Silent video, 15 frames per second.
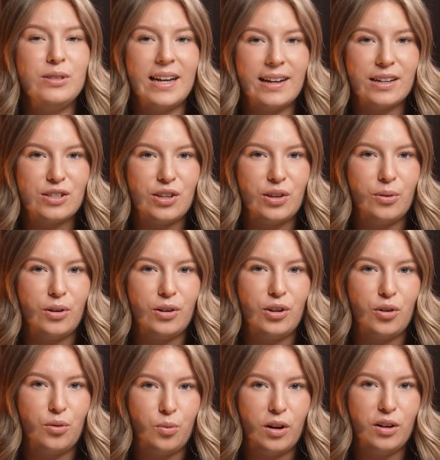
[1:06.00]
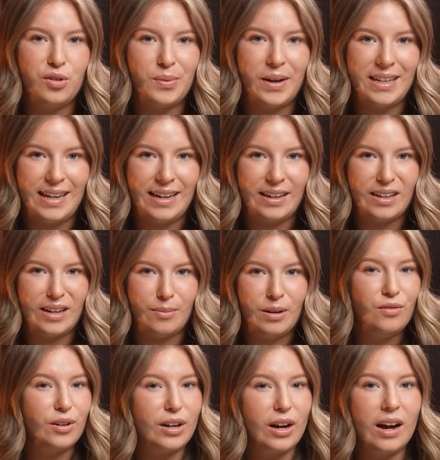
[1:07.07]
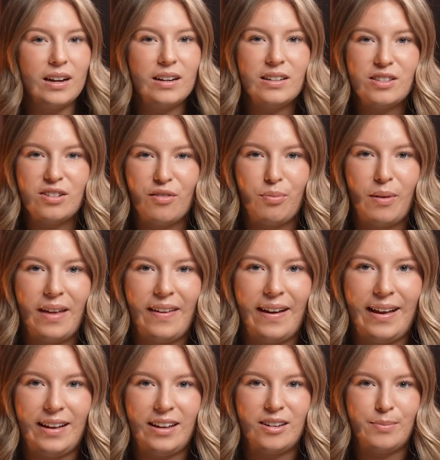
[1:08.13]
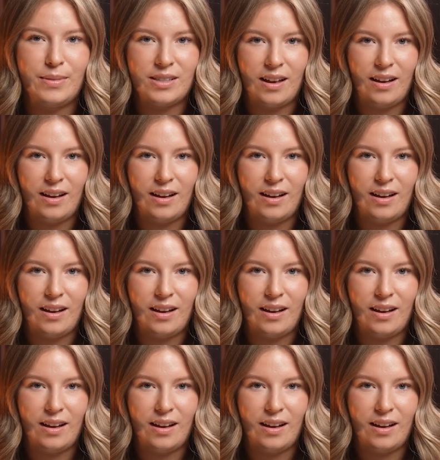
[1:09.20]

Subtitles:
tax you on your worldwide income, regardless of where that income is